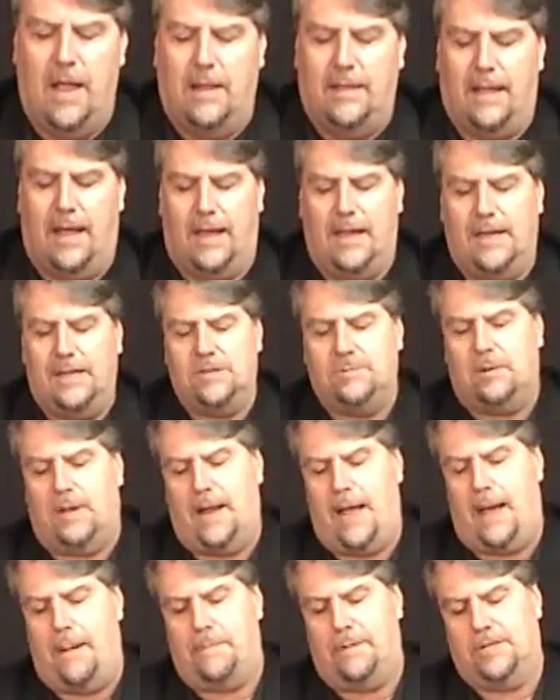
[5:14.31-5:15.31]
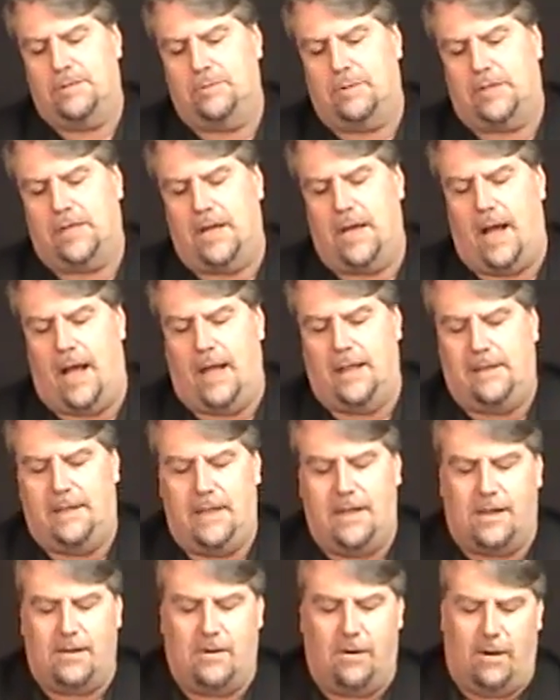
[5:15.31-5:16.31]
Now here's what happens with the
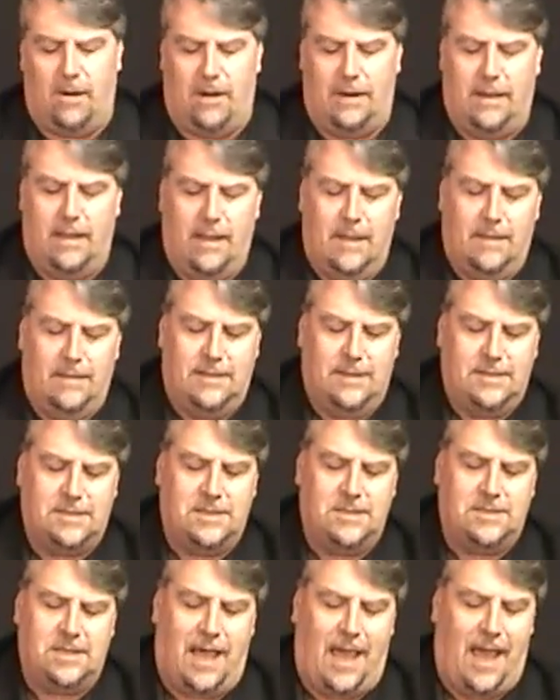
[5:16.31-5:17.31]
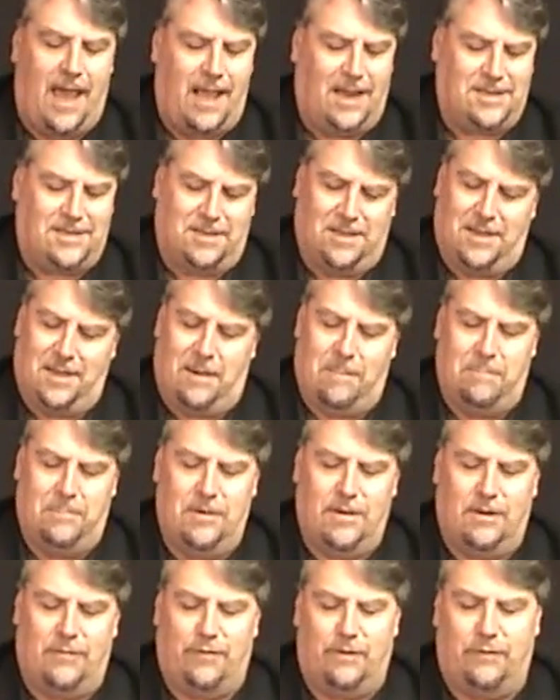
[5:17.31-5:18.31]
ID card. This is actually a
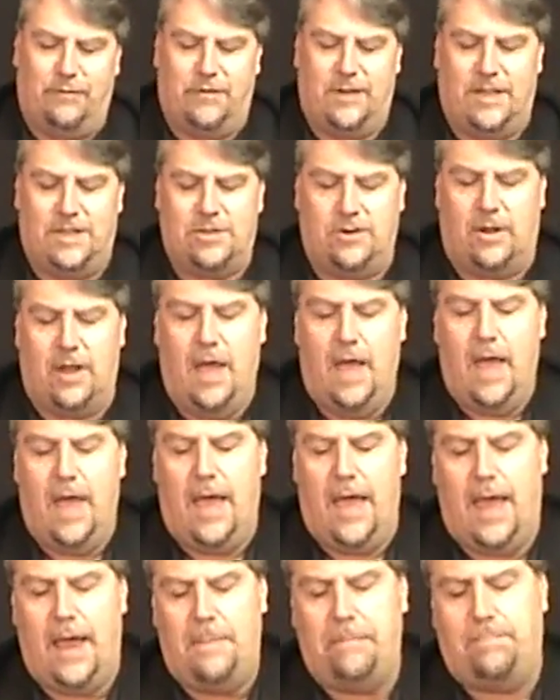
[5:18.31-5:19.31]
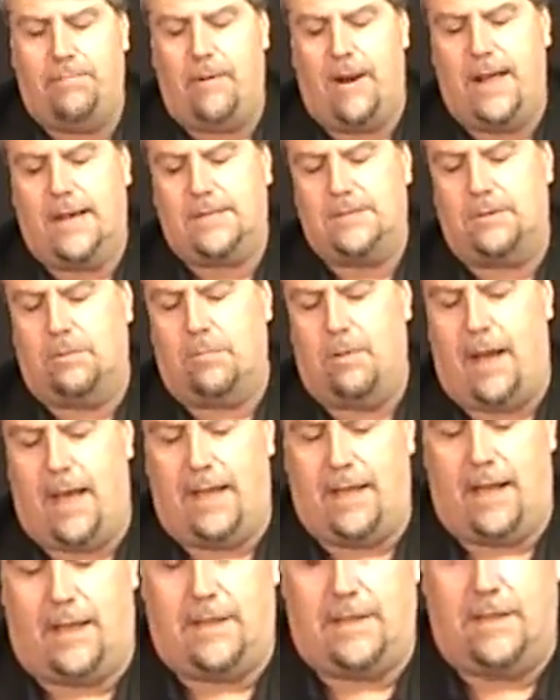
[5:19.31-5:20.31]
beautiful feature. It breaks away.